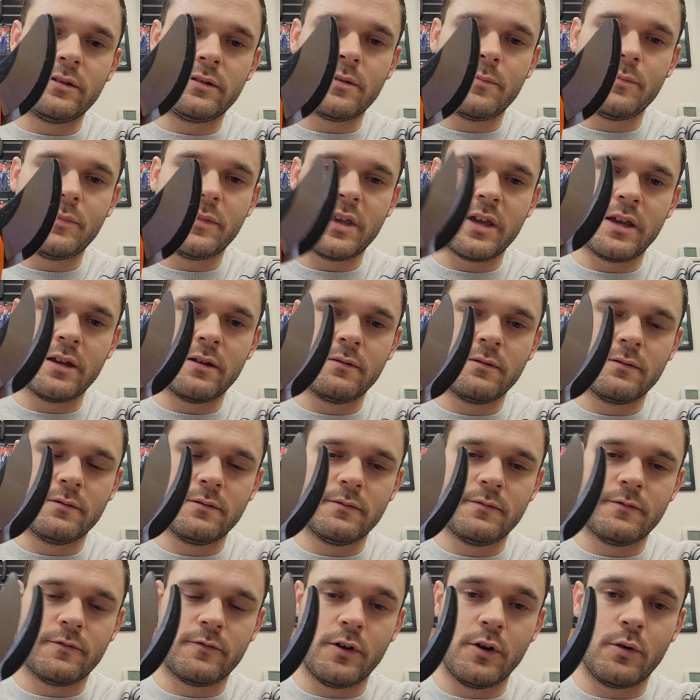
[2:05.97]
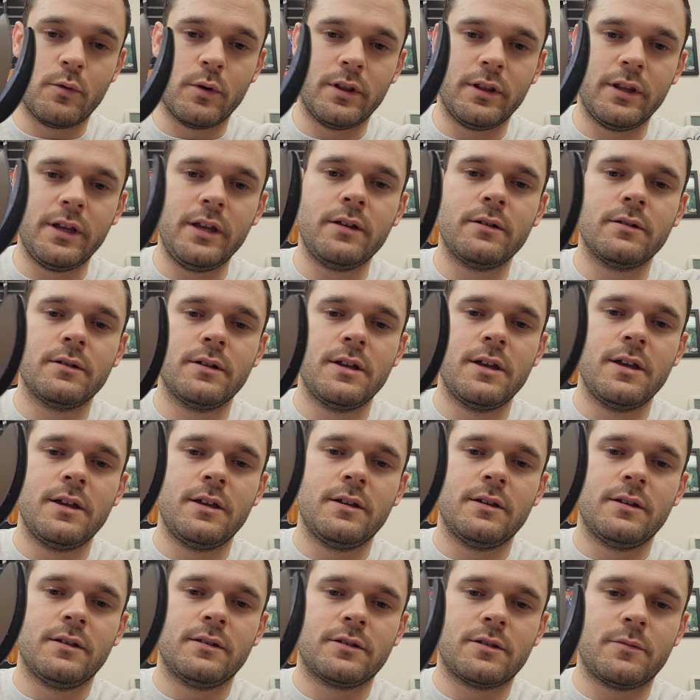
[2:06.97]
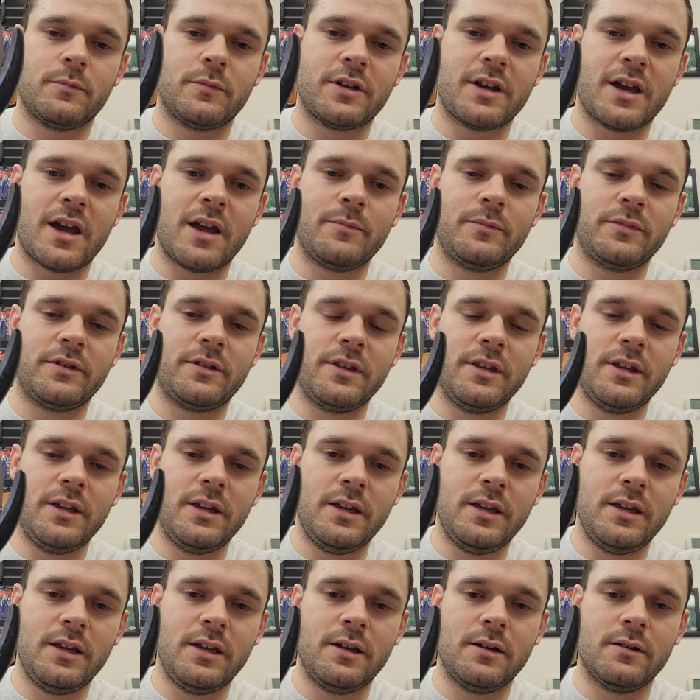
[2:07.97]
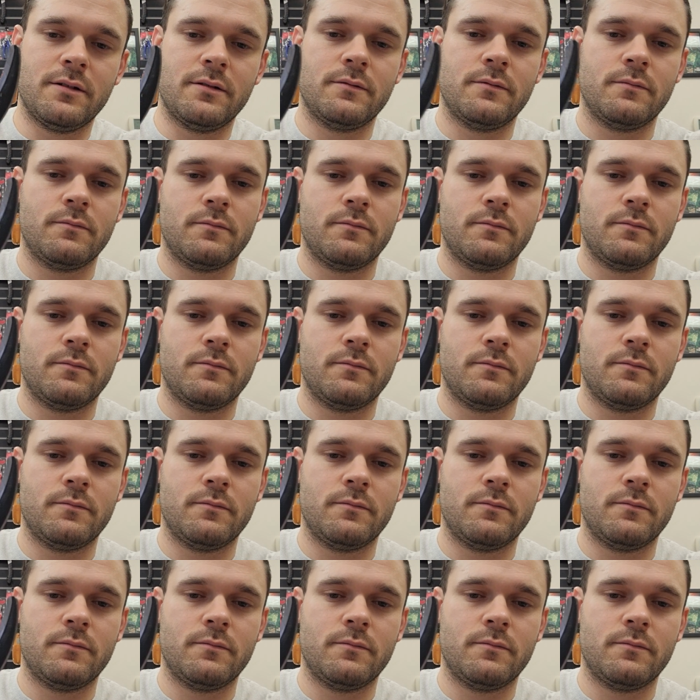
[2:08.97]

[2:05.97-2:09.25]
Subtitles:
something frequently, sometimes the